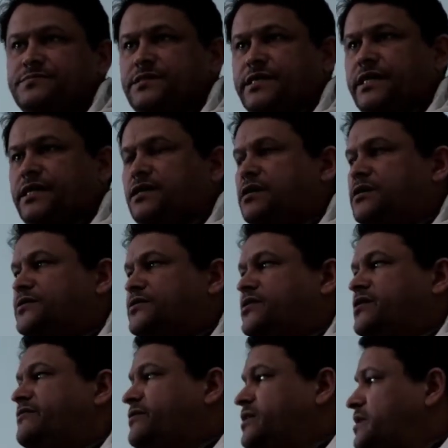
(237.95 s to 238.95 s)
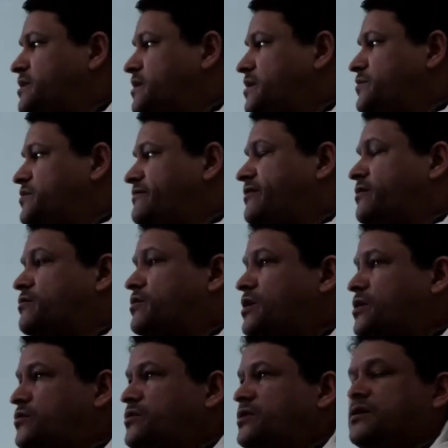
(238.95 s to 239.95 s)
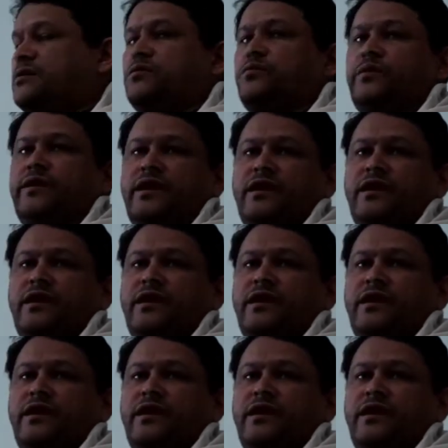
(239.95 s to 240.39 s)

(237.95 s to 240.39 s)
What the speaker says: Right? So even in terms of our clothing, we